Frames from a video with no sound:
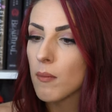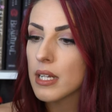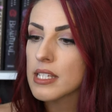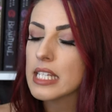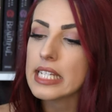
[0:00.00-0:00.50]

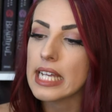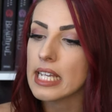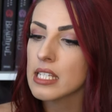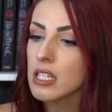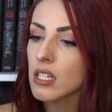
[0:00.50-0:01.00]
but it says a
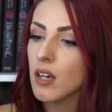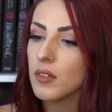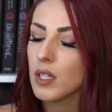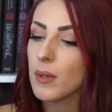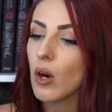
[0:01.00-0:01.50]
dazzling
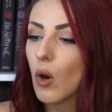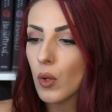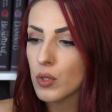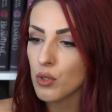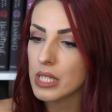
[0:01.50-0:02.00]
novel about
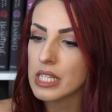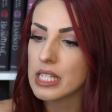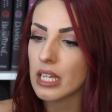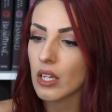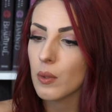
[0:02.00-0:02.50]
all the
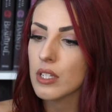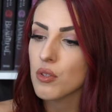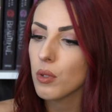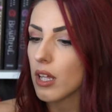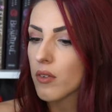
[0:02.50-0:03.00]
choices that go
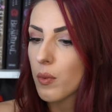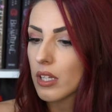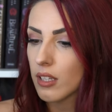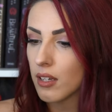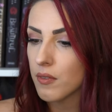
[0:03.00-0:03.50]
into a life
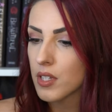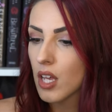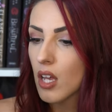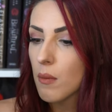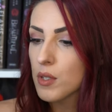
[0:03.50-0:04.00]
well lived.
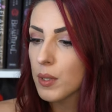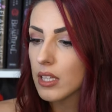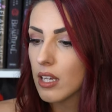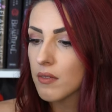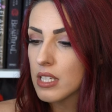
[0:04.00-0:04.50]

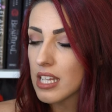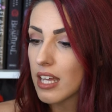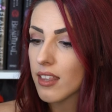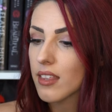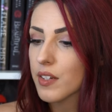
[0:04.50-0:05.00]
Between life and
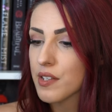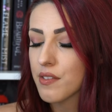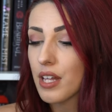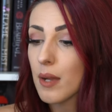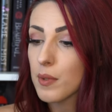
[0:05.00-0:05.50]
death, there is
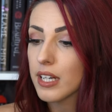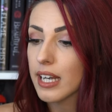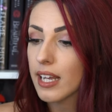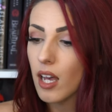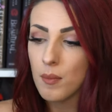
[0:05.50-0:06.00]
a
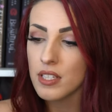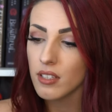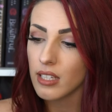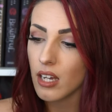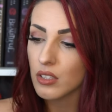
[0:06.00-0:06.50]
library. Up
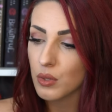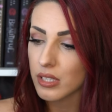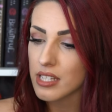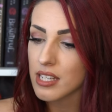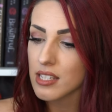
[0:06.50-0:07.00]
until now,
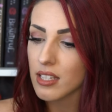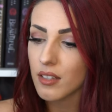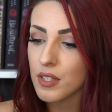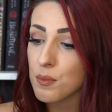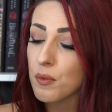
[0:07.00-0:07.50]
Nora Seed's
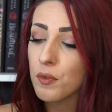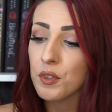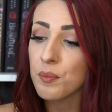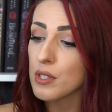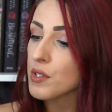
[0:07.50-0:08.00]
life has been full
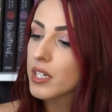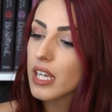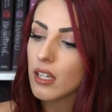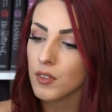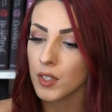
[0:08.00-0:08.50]
of
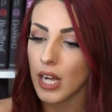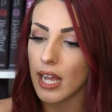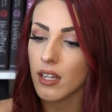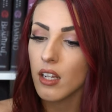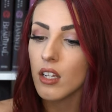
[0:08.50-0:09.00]
misery and
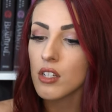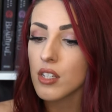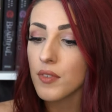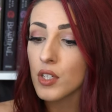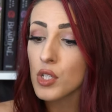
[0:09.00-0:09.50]
regret.
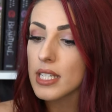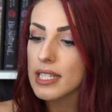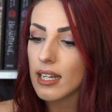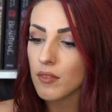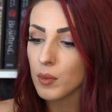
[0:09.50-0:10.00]
She feels she has
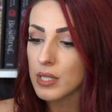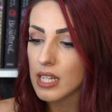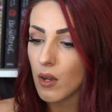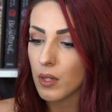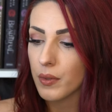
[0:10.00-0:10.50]
let everyone
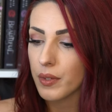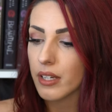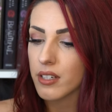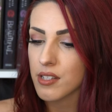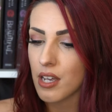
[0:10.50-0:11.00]
down,
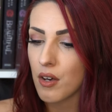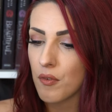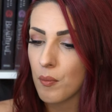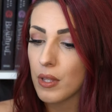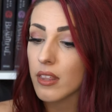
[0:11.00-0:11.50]
including
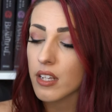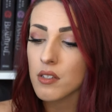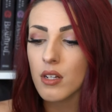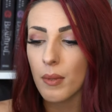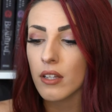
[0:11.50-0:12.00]
herself, but
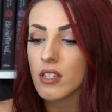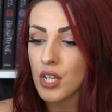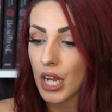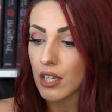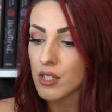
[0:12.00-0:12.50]
things are about to
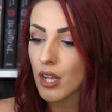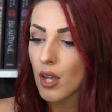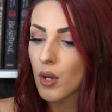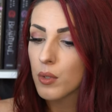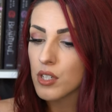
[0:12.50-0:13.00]
change.
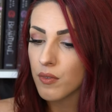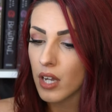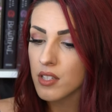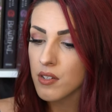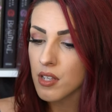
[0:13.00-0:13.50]
When she
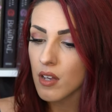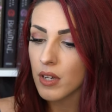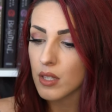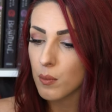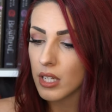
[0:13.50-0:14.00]
finds herself
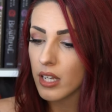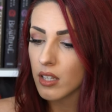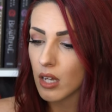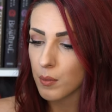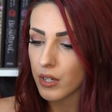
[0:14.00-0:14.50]
at the
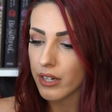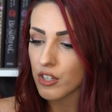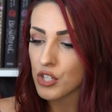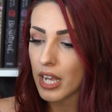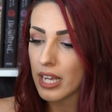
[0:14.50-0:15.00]
Midnight Library, she